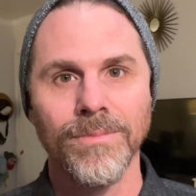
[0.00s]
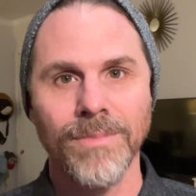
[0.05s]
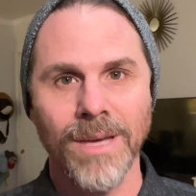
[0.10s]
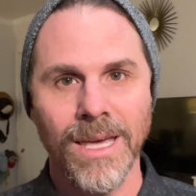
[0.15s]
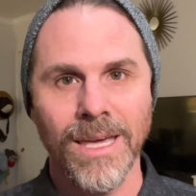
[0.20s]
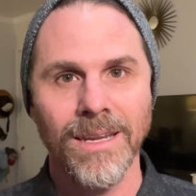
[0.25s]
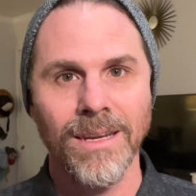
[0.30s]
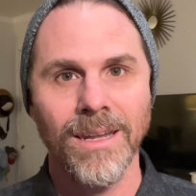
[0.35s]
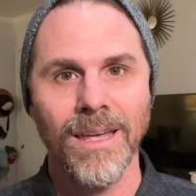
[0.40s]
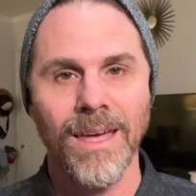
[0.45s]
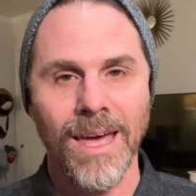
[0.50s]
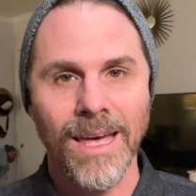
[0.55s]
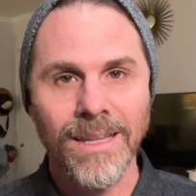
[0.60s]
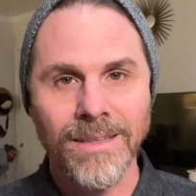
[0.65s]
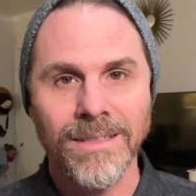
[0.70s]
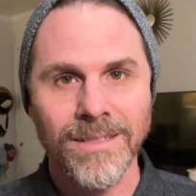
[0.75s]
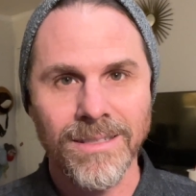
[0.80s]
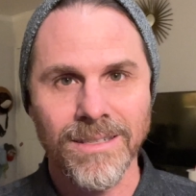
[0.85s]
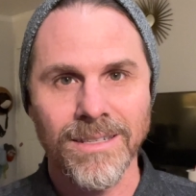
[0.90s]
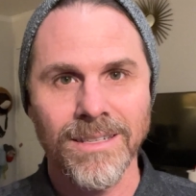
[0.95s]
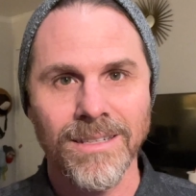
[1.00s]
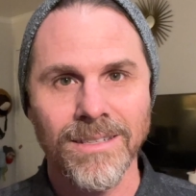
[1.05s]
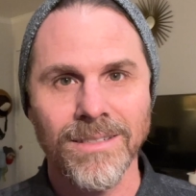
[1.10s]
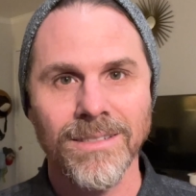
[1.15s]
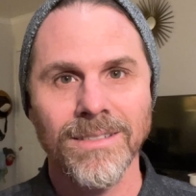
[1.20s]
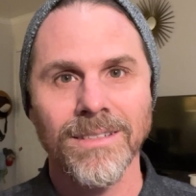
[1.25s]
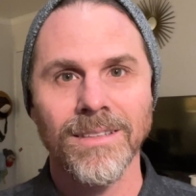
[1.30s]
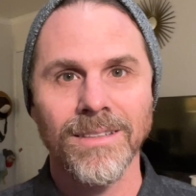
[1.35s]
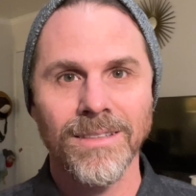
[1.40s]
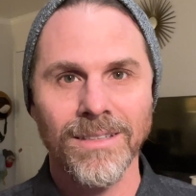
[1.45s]
main
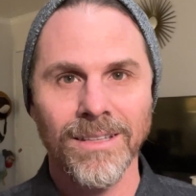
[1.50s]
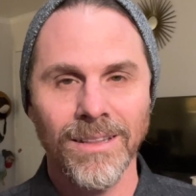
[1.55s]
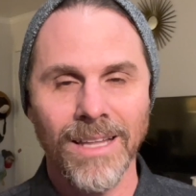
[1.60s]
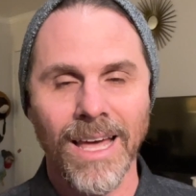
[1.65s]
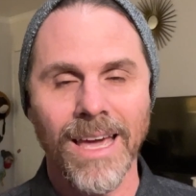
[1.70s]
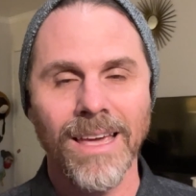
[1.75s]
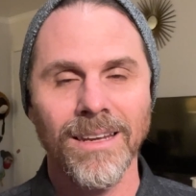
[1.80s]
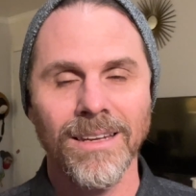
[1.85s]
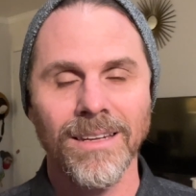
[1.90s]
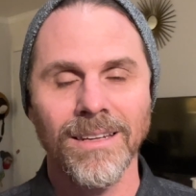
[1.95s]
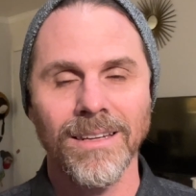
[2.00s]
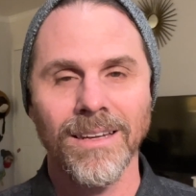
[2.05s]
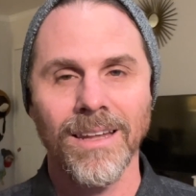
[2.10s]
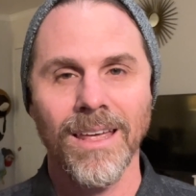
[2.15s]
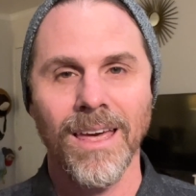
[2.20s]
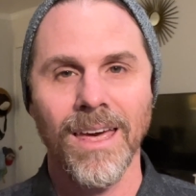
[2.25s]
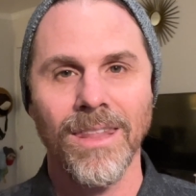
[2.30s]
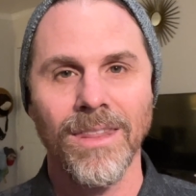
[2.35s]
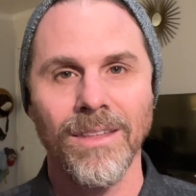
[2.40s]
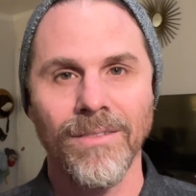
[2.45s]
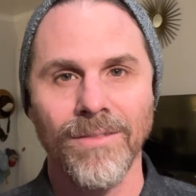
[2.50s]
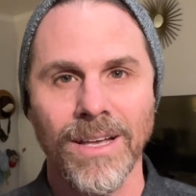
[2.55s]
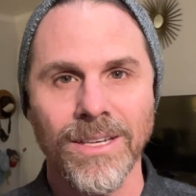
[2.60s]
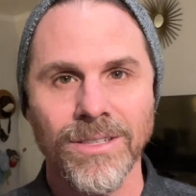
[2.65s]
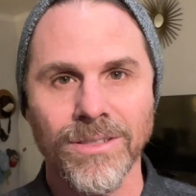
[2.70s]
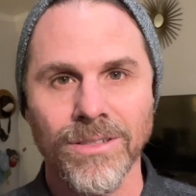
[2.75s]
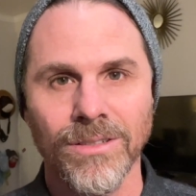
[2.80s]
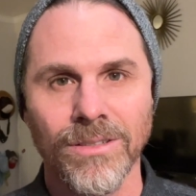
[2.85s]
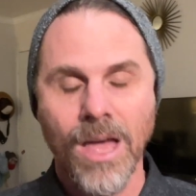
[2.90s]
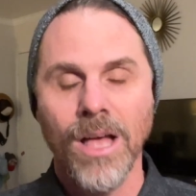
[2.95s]
entities, the light and the
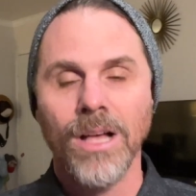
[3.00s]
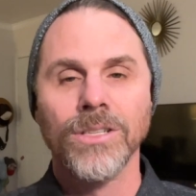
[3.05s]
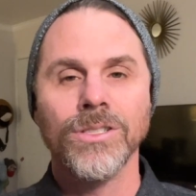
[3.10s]
vessel.